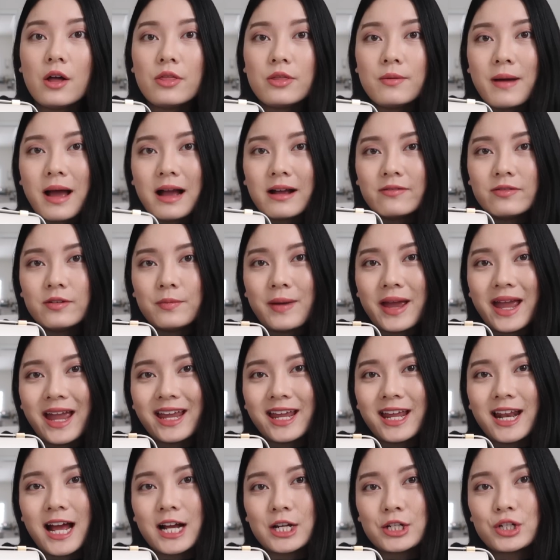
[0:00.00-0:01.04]
On the back of the
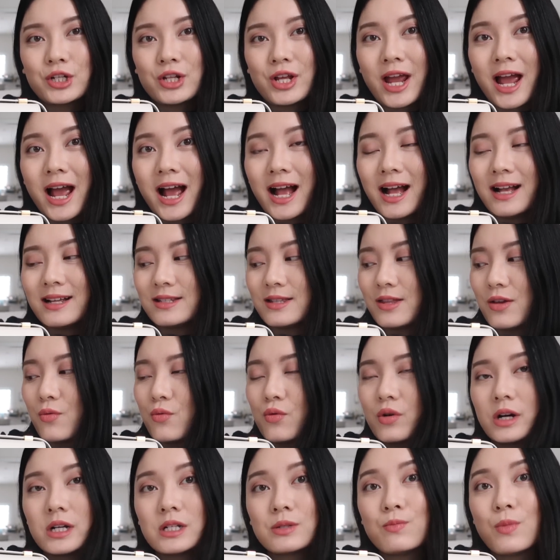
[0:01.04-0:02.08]
bag, it actually has the
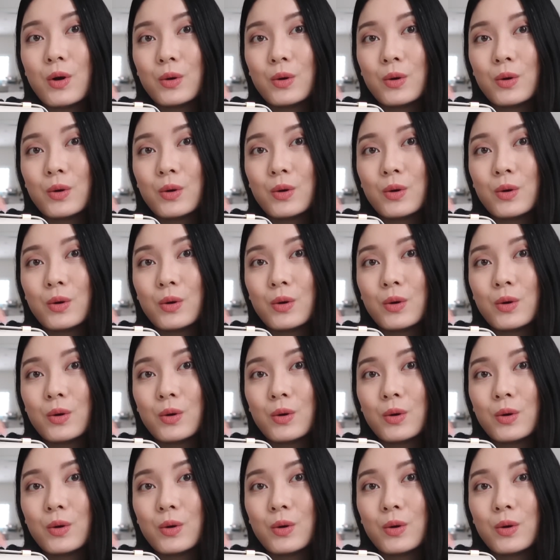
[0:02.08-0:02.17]
words